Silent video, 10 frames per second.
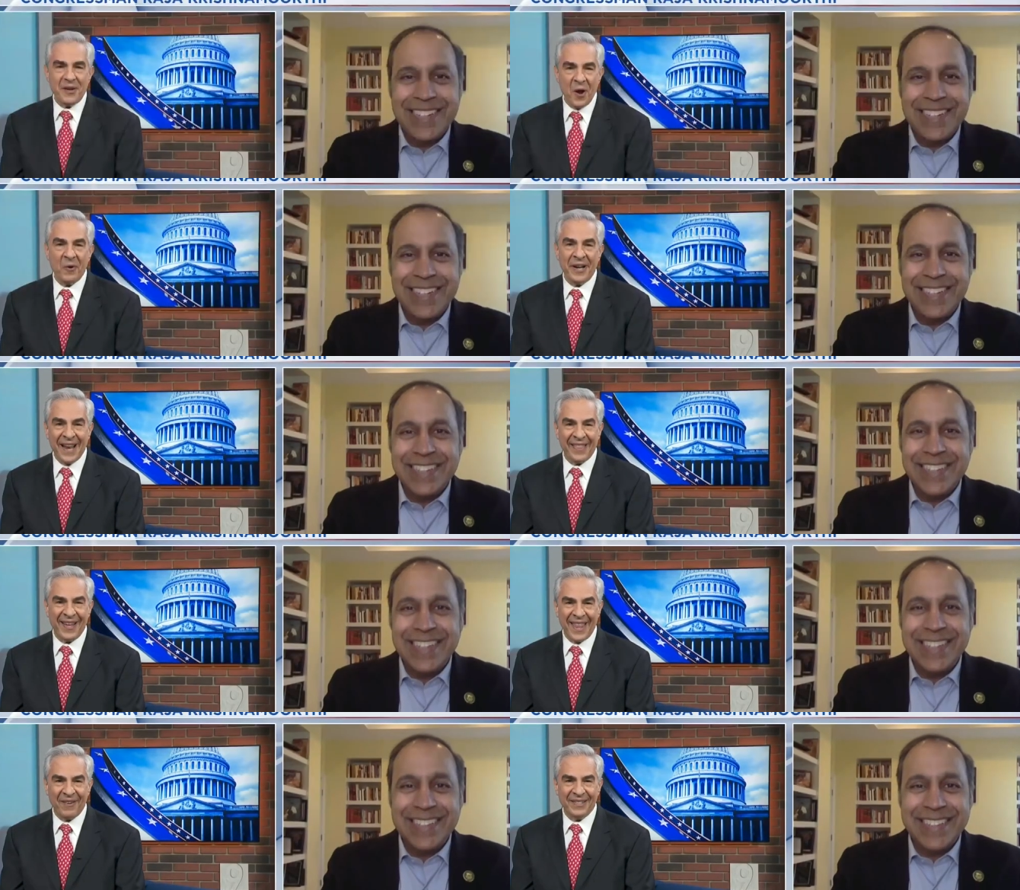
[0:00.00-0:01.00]
Speaker 1: noted, and I
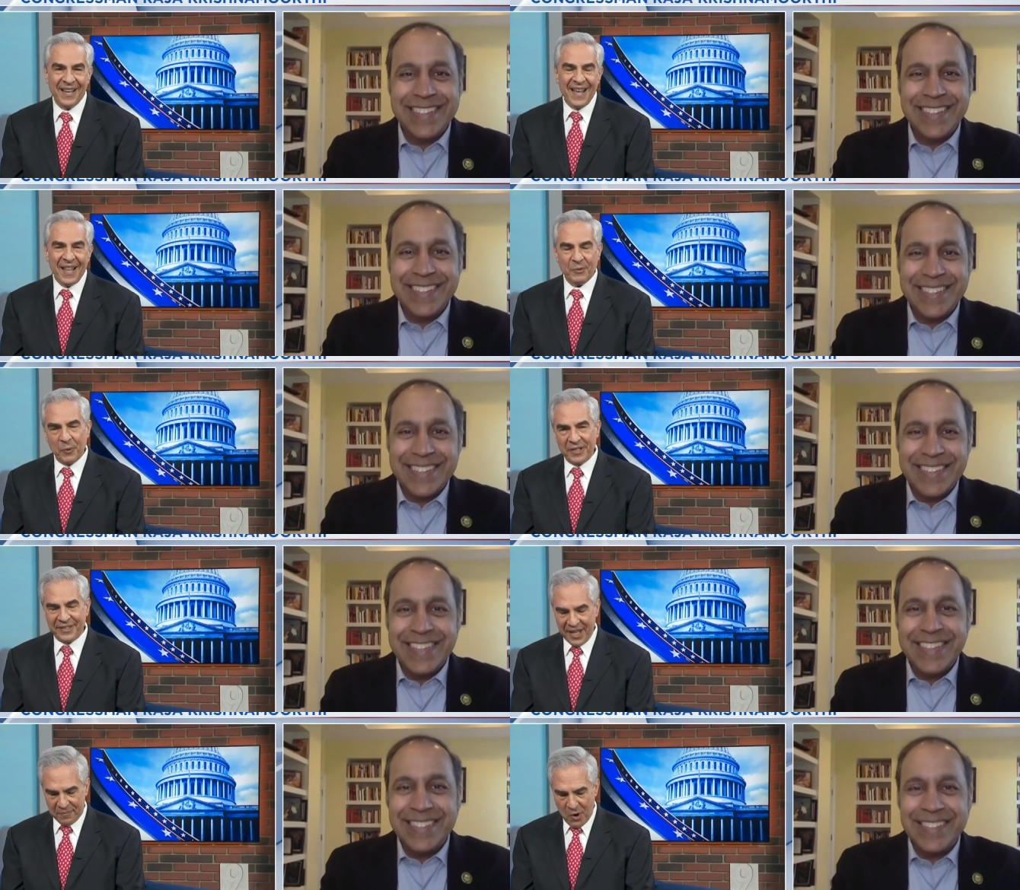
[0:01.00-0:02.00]
thought that was that was pretty
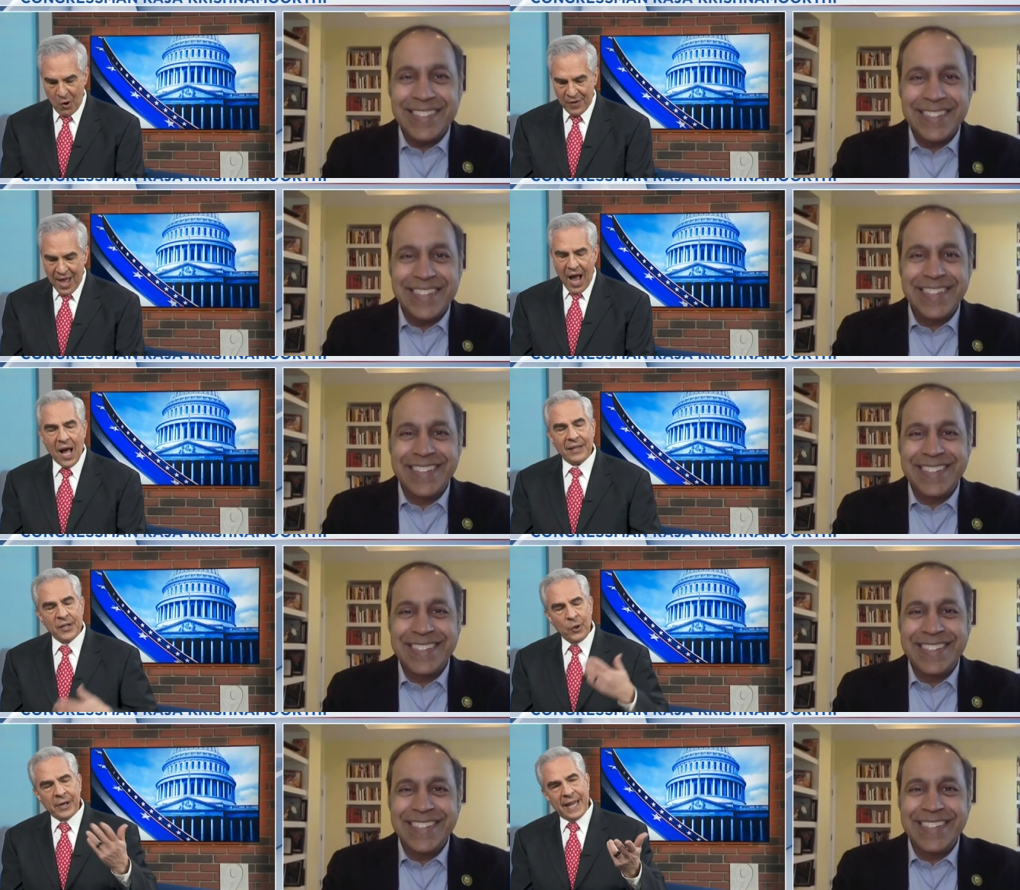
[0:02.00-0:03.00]
slick move. Uh,
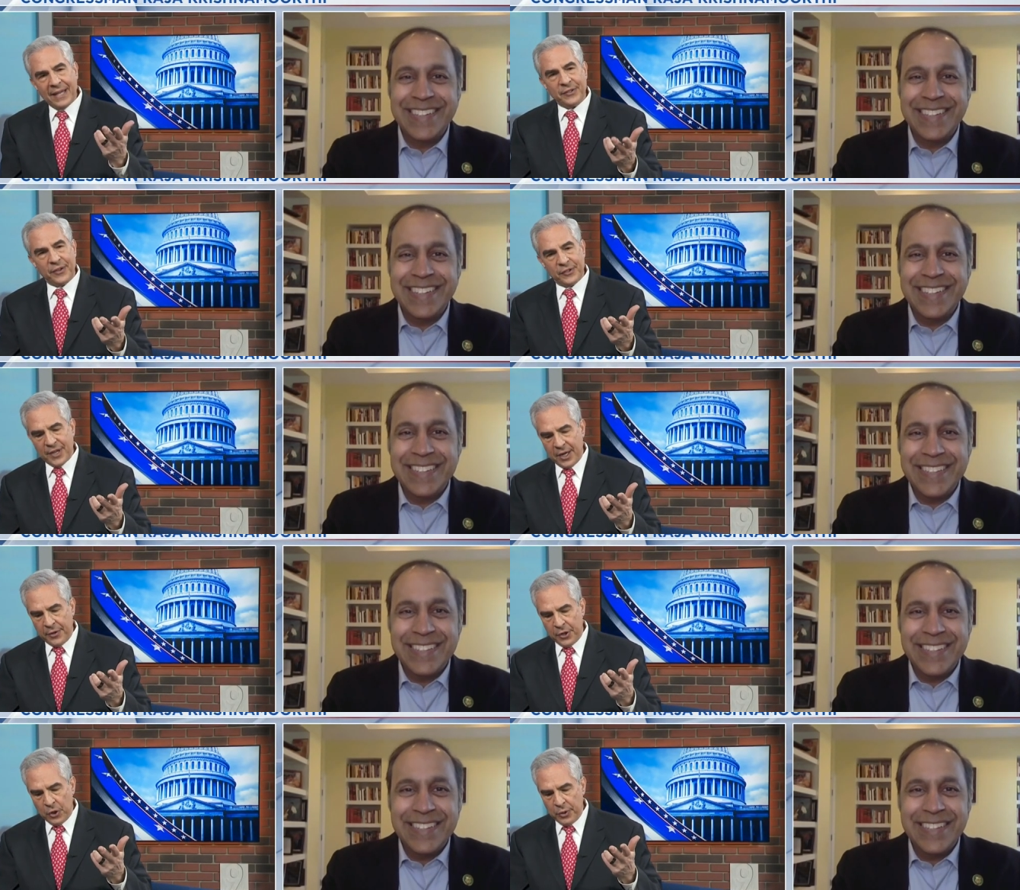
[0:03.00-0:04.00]
your guest at the State of
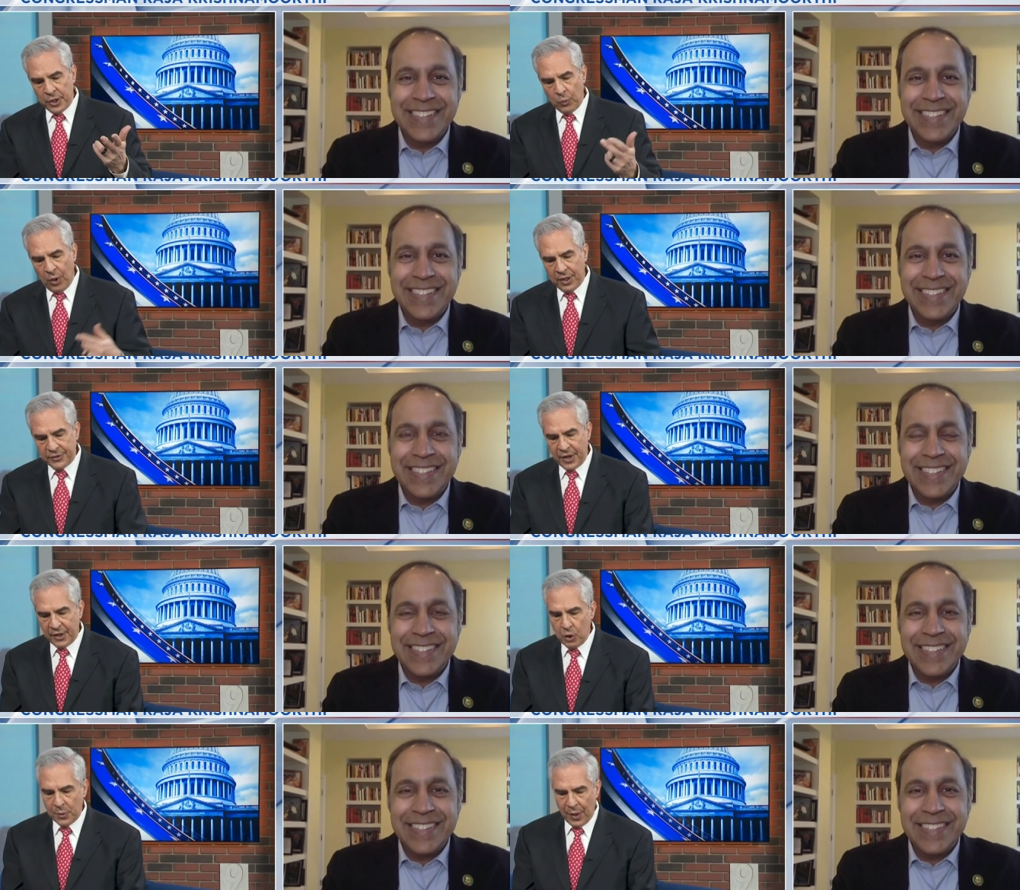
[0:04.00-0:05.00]
the Union was uh,
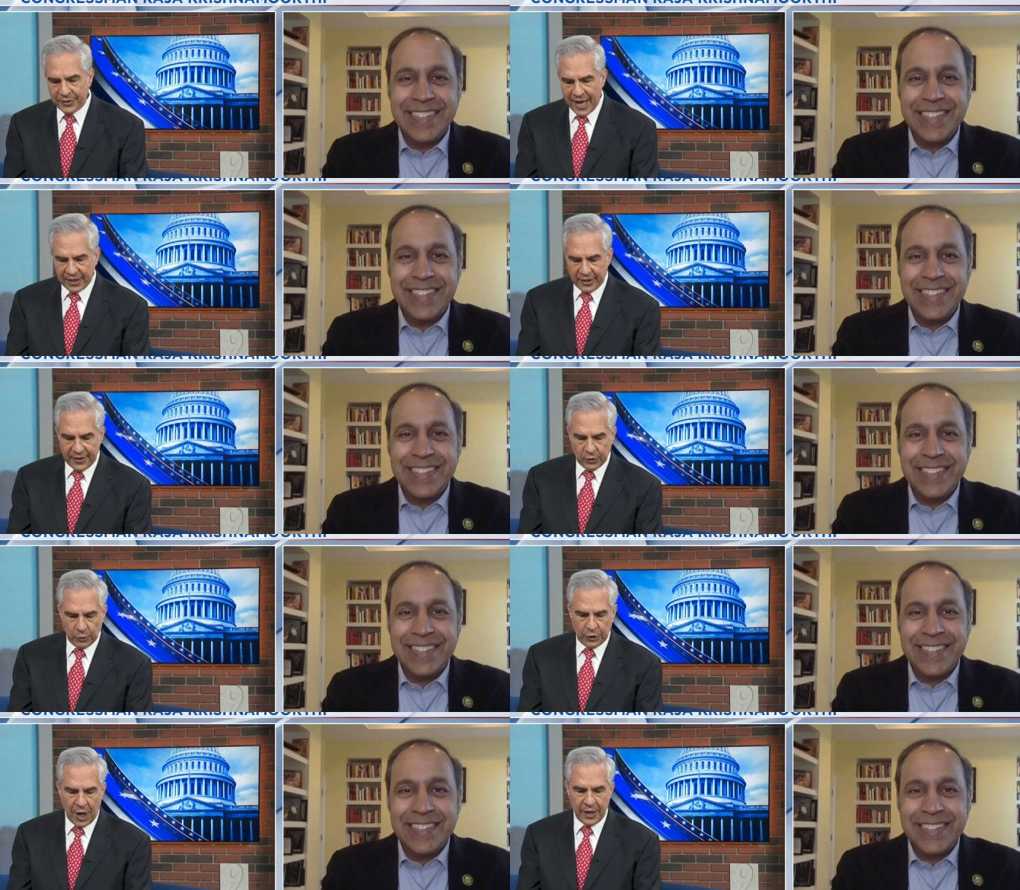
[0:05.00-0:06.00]
human rights activist
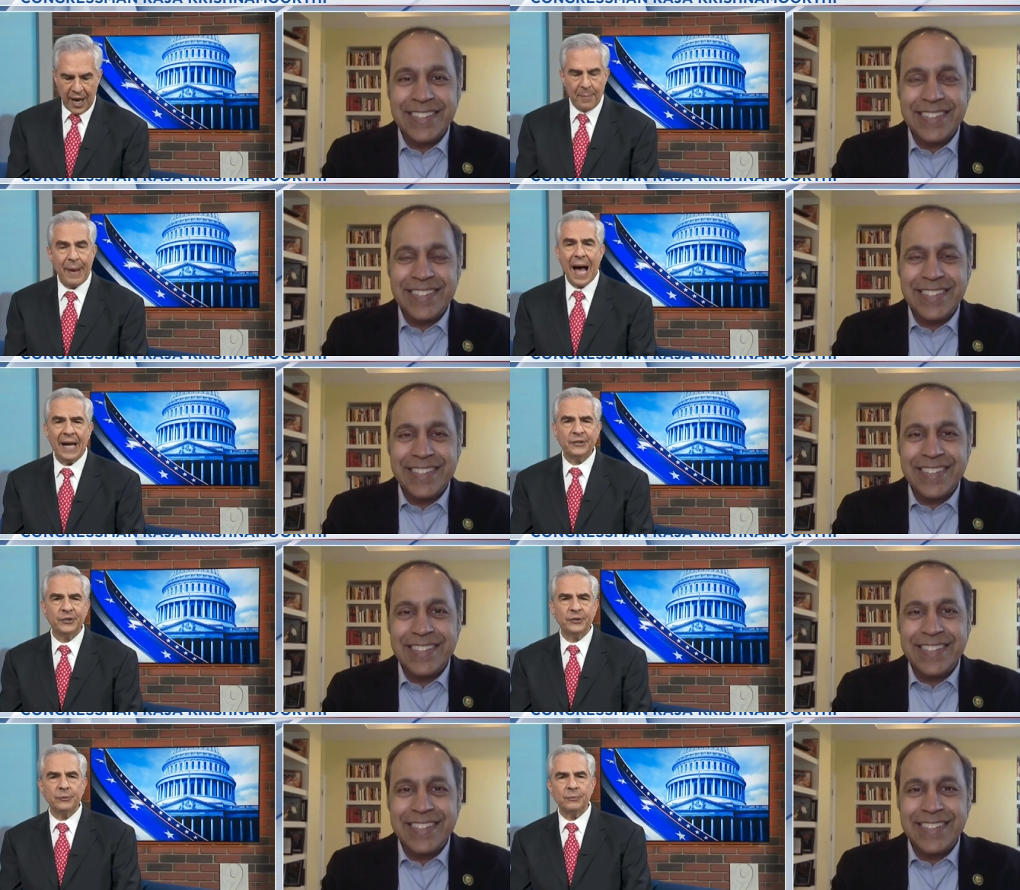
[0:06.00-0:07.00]
Rushan
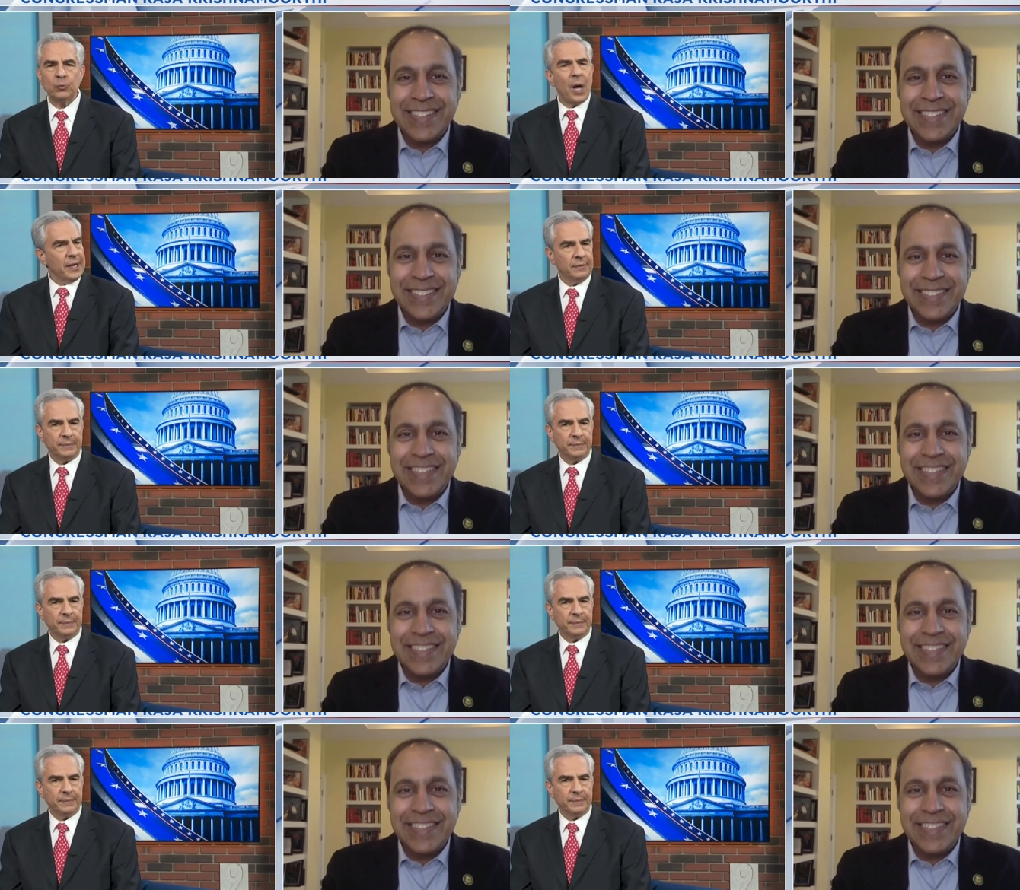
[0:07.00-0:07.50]
Abbas. Why?